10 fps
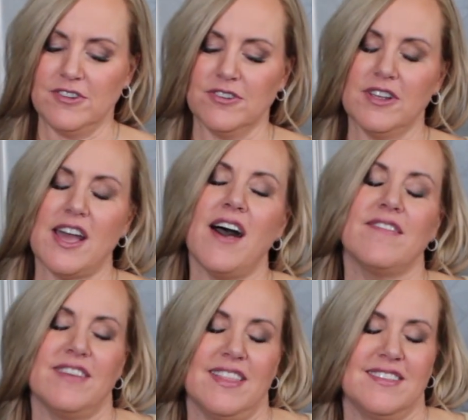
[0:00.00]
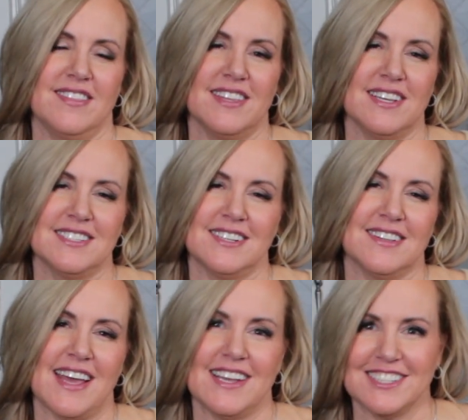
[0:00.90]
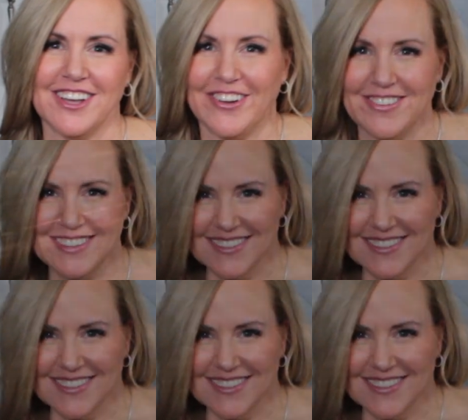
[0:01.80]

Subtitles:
degree oven, these little guys go.